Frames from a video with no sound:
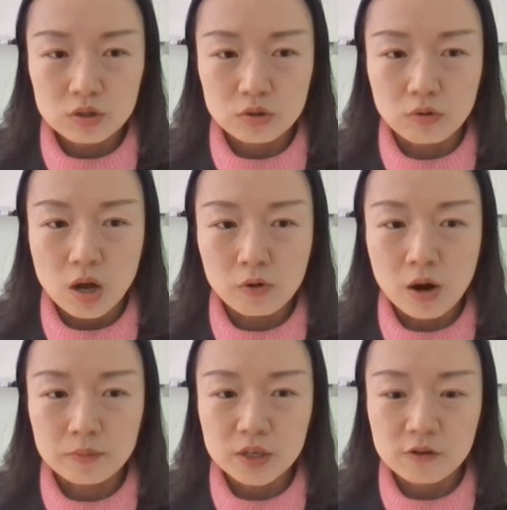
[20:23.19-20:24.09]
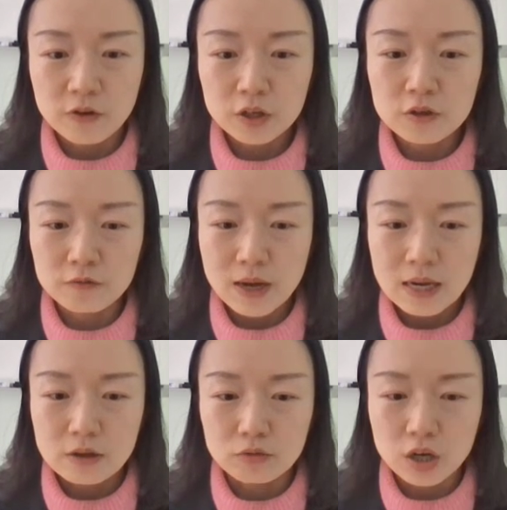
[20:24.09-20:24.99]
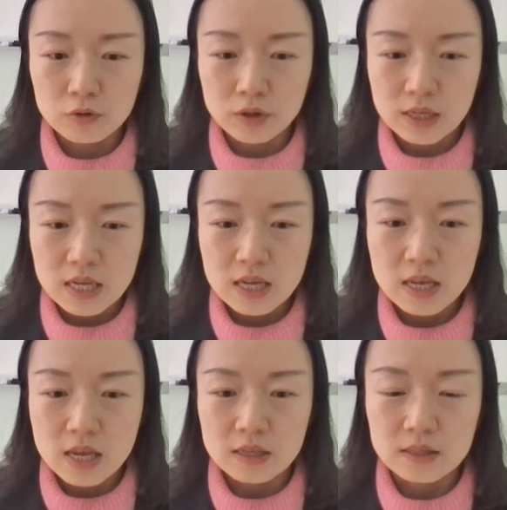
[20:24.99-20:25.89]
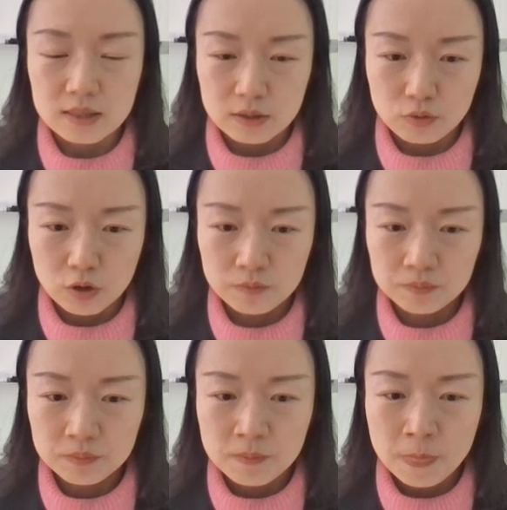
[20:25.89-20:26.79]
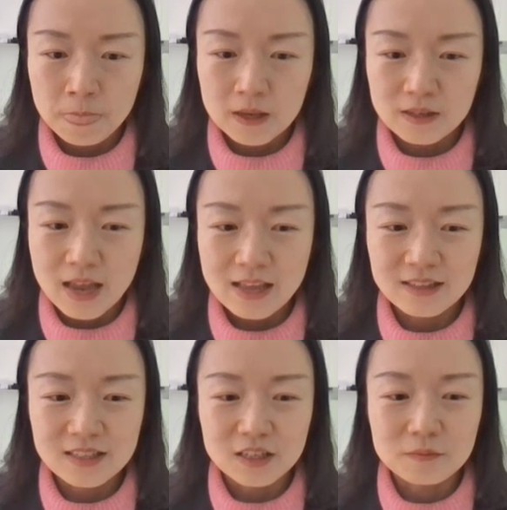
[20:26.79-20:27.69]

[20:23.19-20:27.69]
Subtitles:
So our objective function value currently is 0. And